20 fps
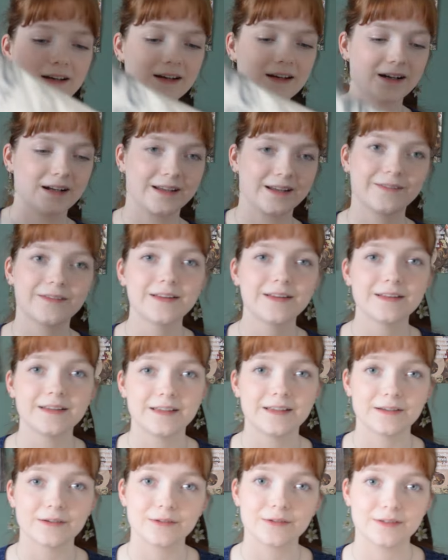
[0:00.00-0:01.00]
I haven't
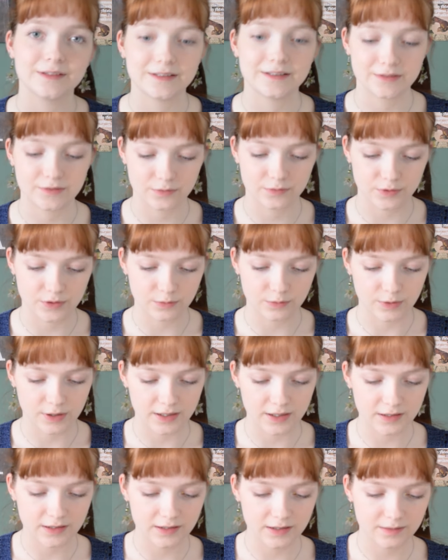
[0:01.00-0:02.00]
knit on this for a
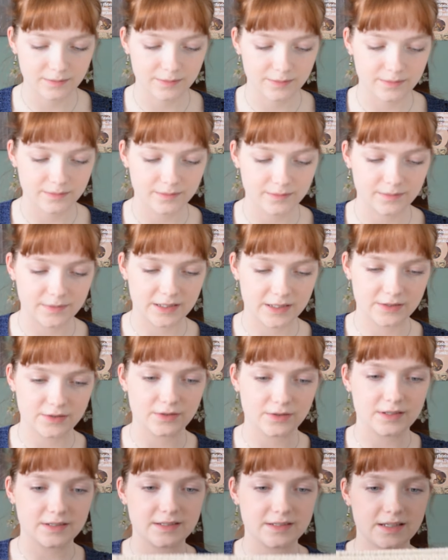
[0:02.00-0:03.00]
while. As you
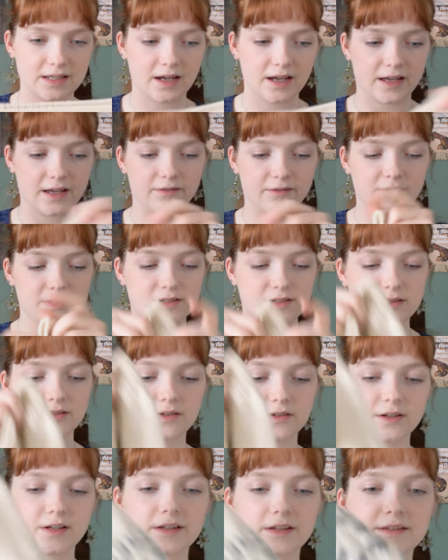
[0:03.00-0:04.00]
can see, I haven't
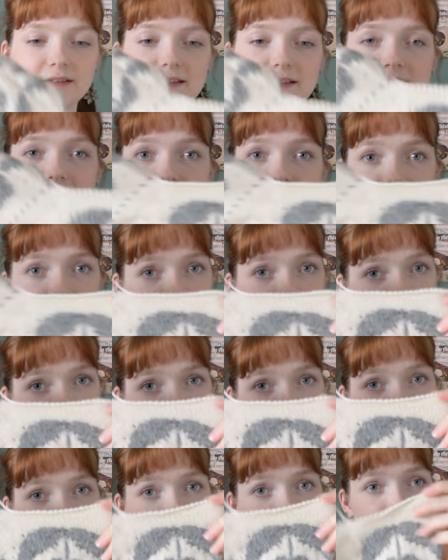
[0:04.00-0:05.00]
started the sleeves
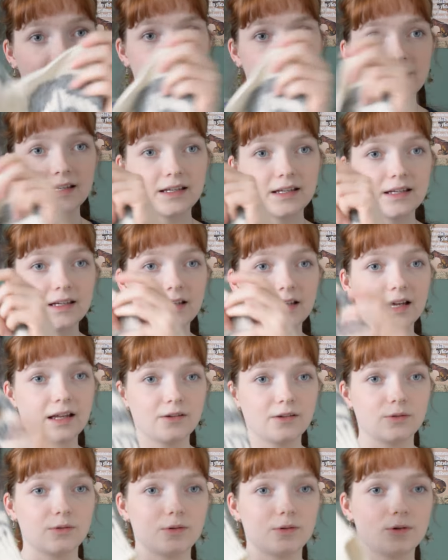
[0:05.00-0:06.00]
yet at
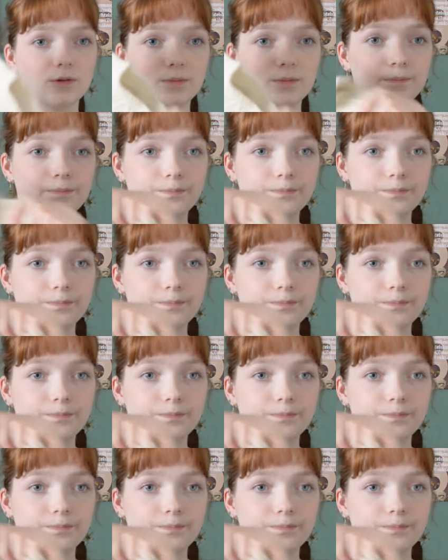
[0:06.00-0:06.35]
all.